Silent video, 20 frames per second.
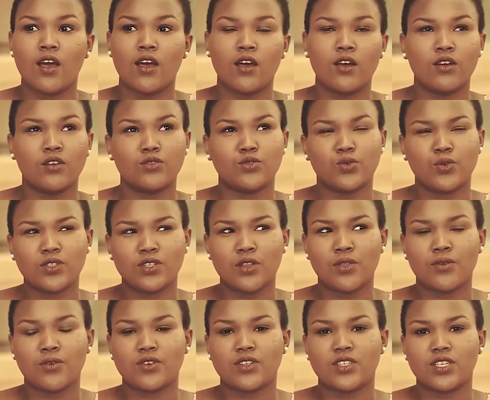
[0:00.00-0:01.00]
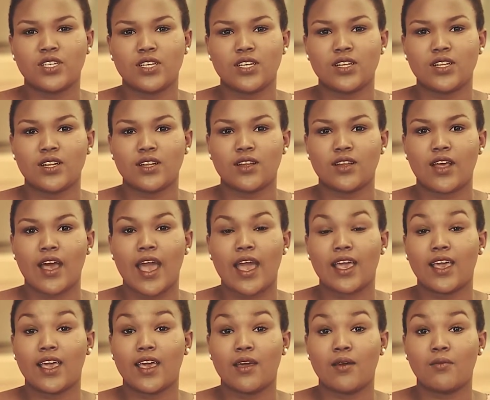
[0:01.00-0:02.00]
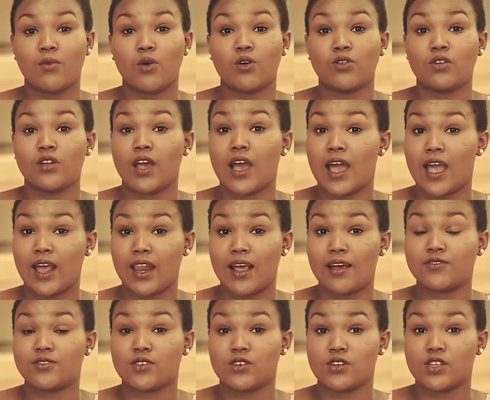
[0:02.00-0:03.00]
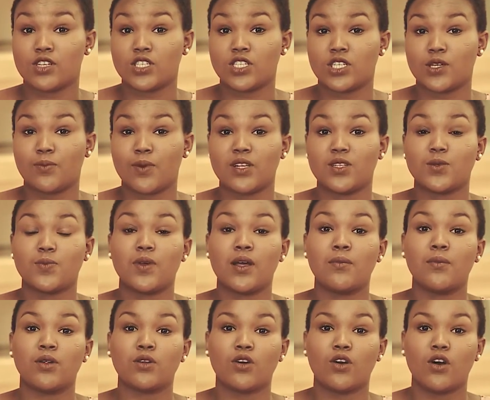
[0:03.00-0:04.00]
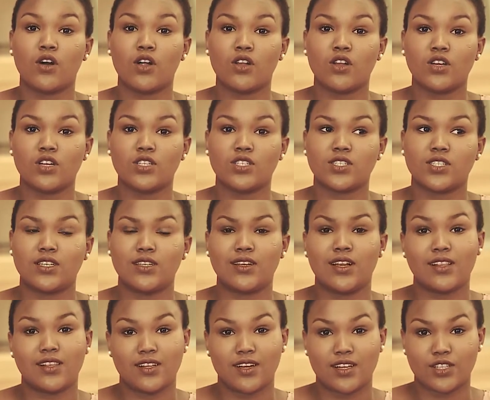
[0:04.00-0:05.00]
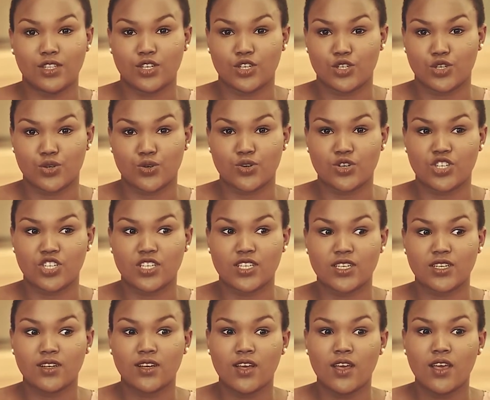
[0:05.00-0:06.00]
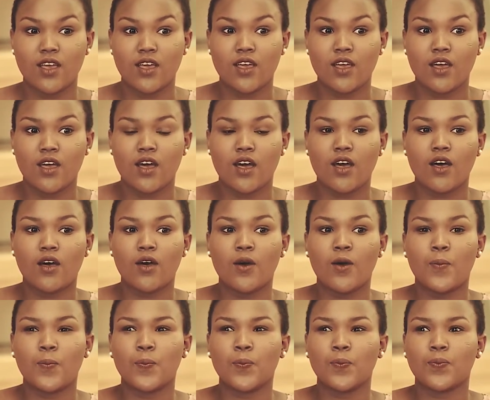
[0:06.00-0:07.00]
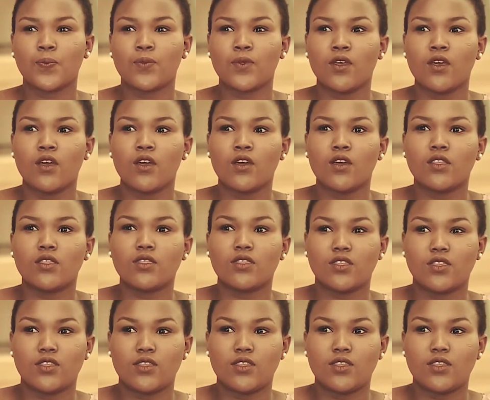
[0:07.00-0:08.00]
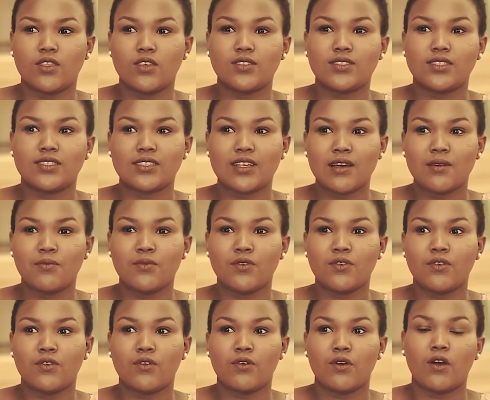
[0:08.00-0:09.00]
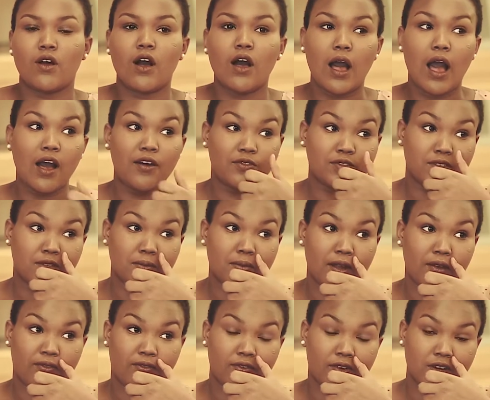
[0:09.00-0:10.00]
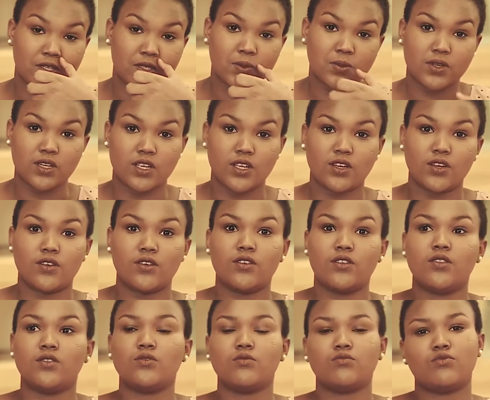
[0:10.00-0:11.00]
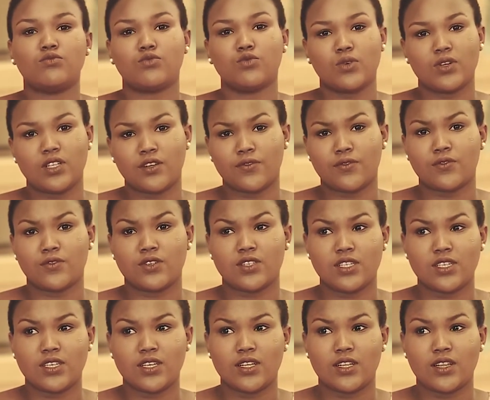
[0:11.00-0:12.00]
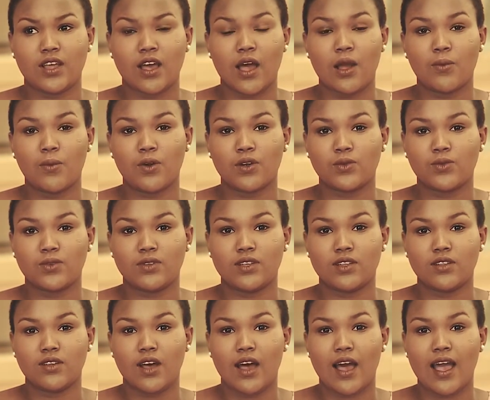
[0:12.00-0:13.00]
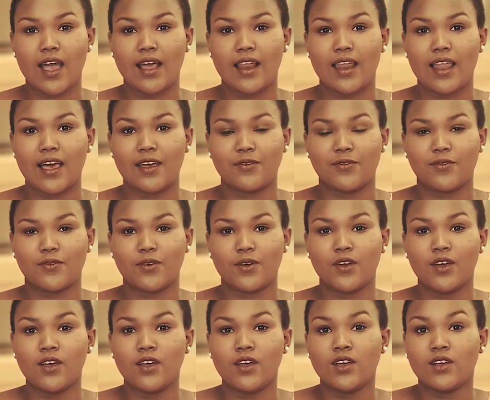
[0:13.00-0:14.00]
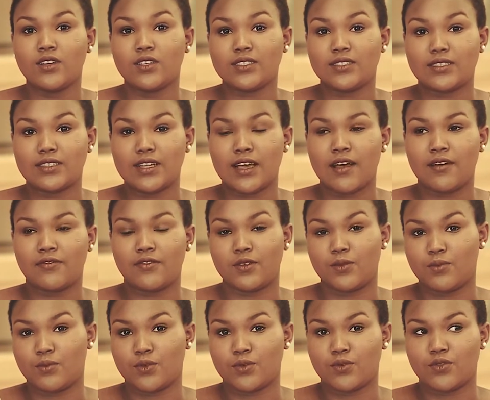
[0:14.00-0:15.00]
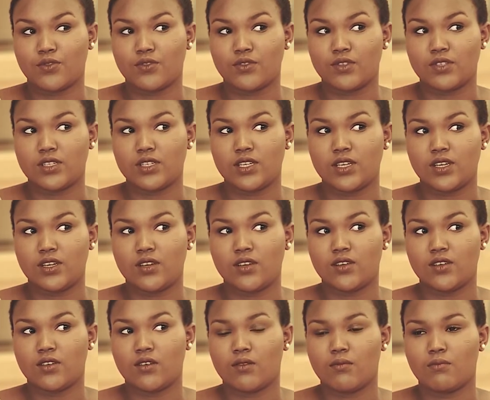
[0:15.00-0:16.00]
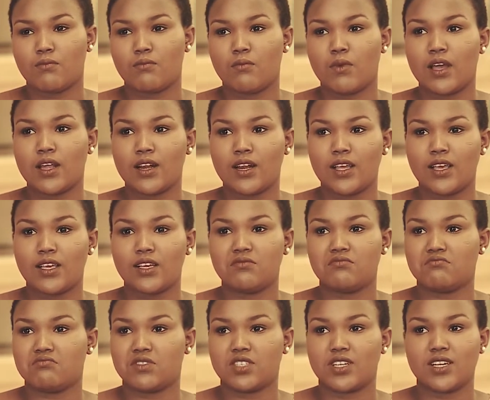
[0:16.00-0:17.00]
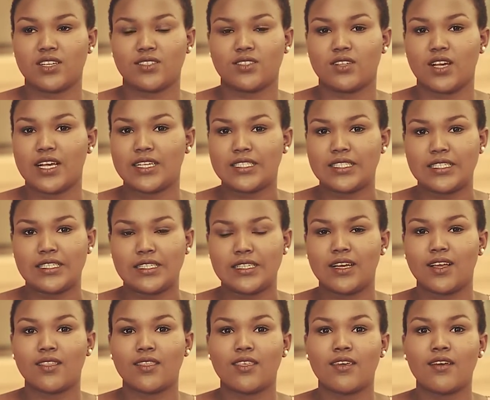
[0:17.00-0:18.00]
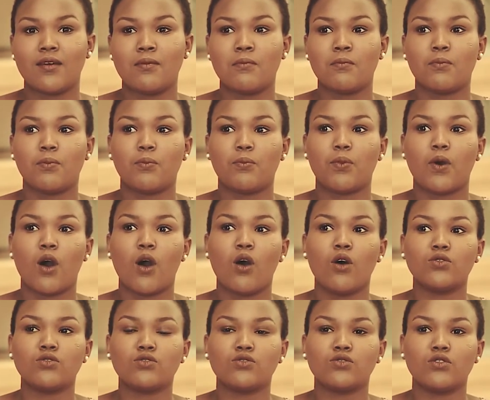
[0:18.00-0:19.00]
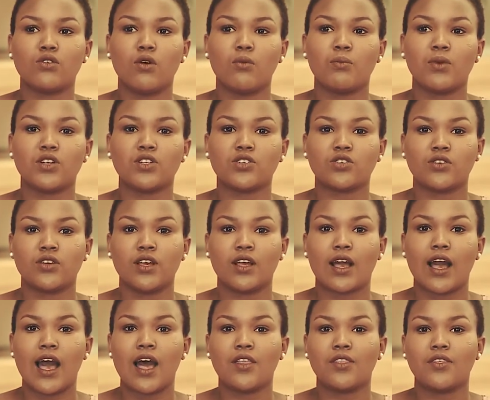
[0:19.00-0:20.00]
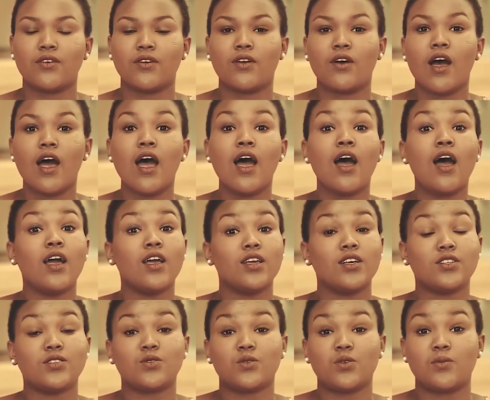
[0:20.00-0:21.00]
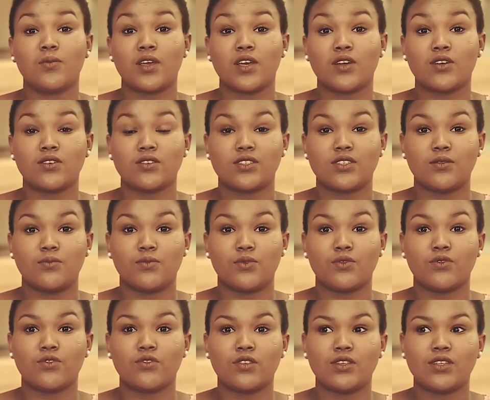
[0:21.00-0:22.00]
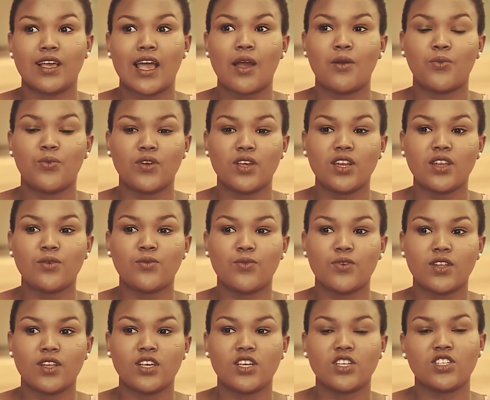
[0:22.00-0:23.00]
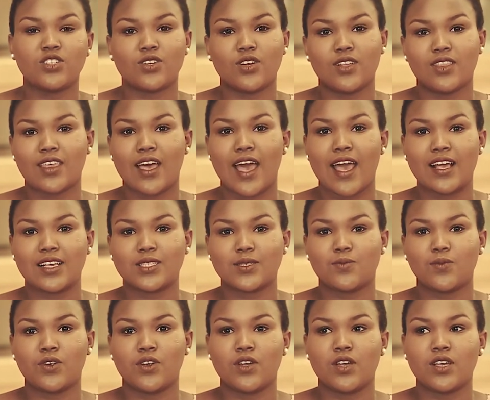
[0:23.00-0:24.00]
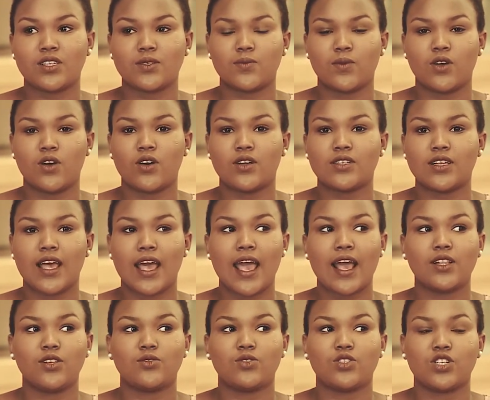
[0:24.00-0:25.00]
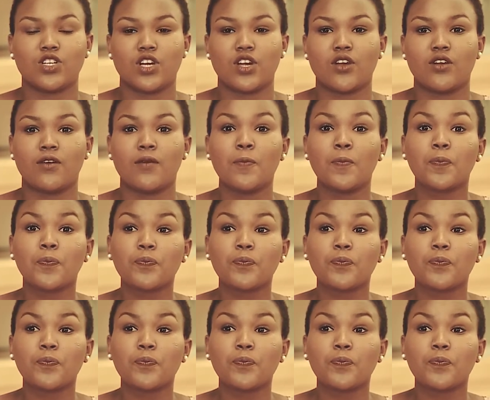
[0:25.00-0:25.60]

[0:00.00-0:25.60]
2013, I came on a Higher Life scholarship at Spelman College in Atlanta, Georgia. This summer, after my freshman year, 2014, I worked with Higher Life staff in Burundi, mainly just assisting them, but also mentoring other history makers in Burundi. I really, really enjoyed that experience because I had to share